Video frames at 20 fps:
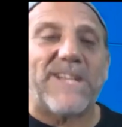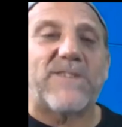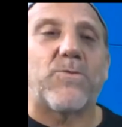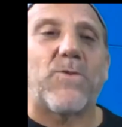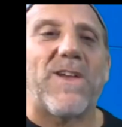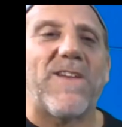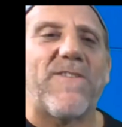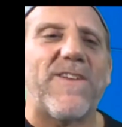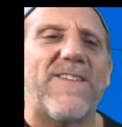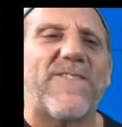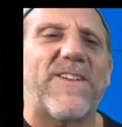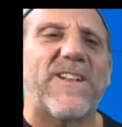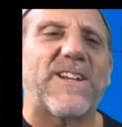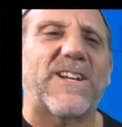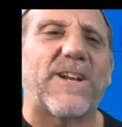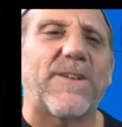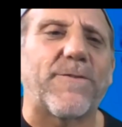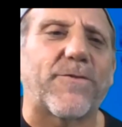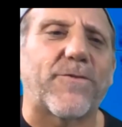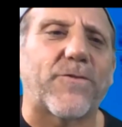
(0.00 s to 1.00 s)
We've even
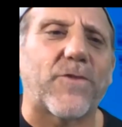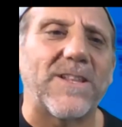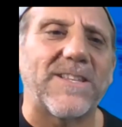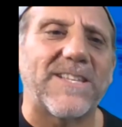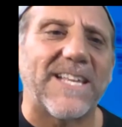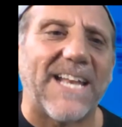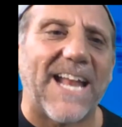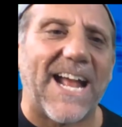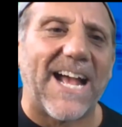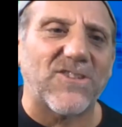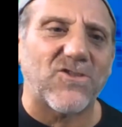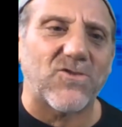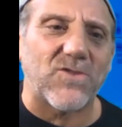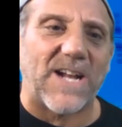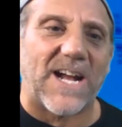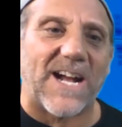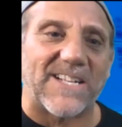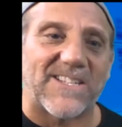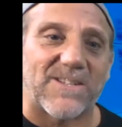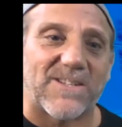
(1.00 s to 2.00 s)
confronted
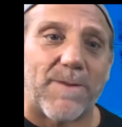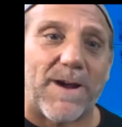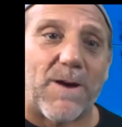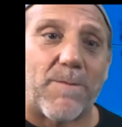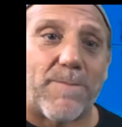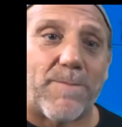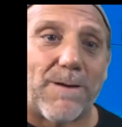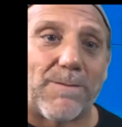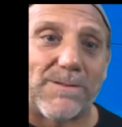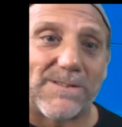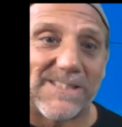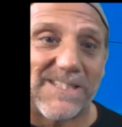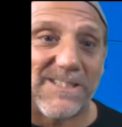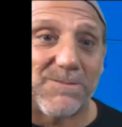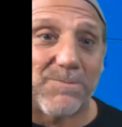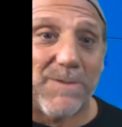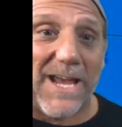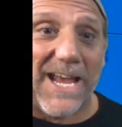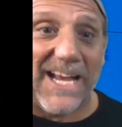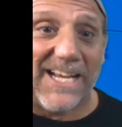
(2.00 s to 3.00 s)
astronauts about bubbles in
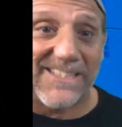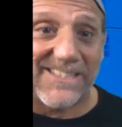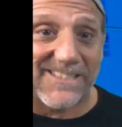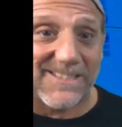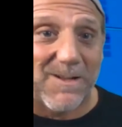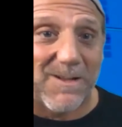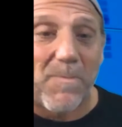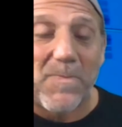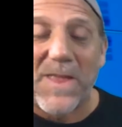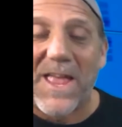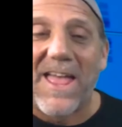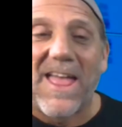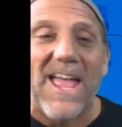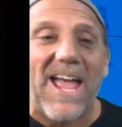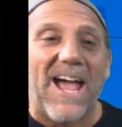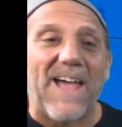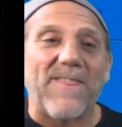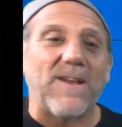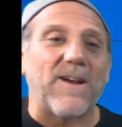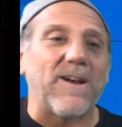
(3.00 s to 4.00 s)
space.
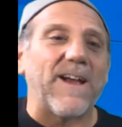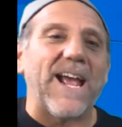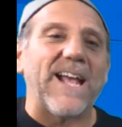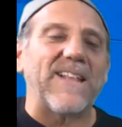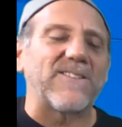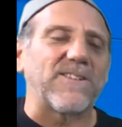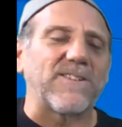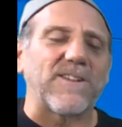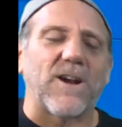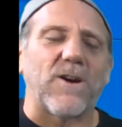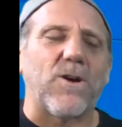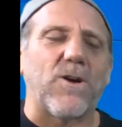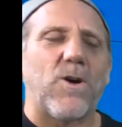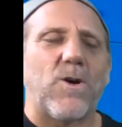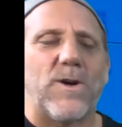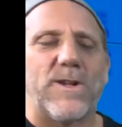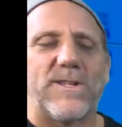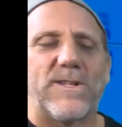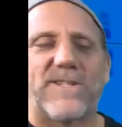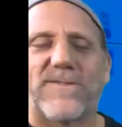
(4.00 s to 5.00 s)
And their answers are,
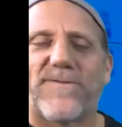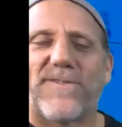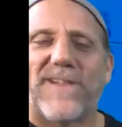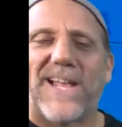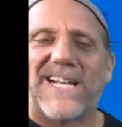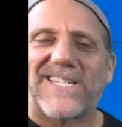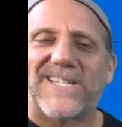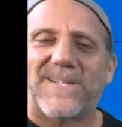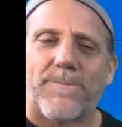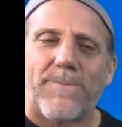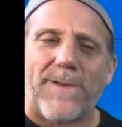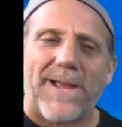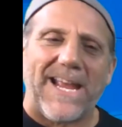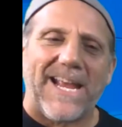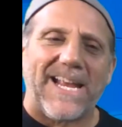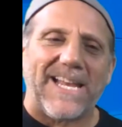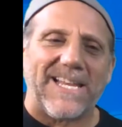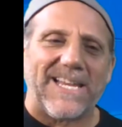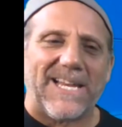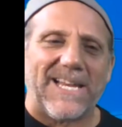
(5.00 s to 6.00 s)
oh, it's flecks of
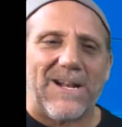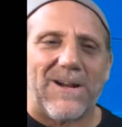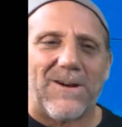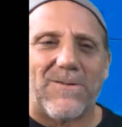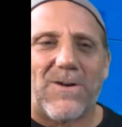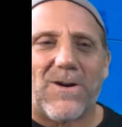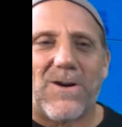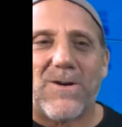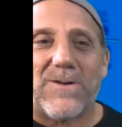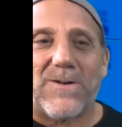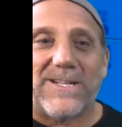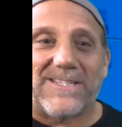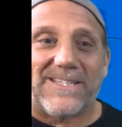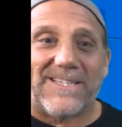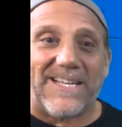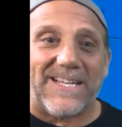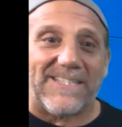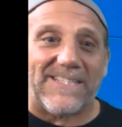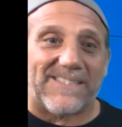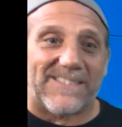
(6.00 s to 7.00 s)
paint, oh, it's
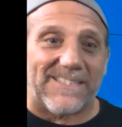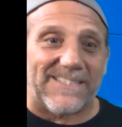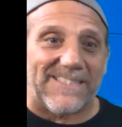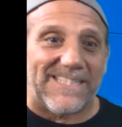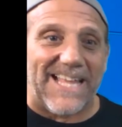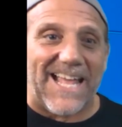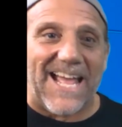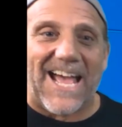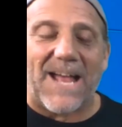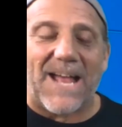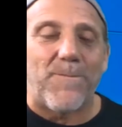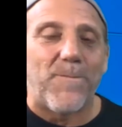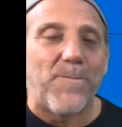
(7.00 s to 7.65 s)
this, it's that.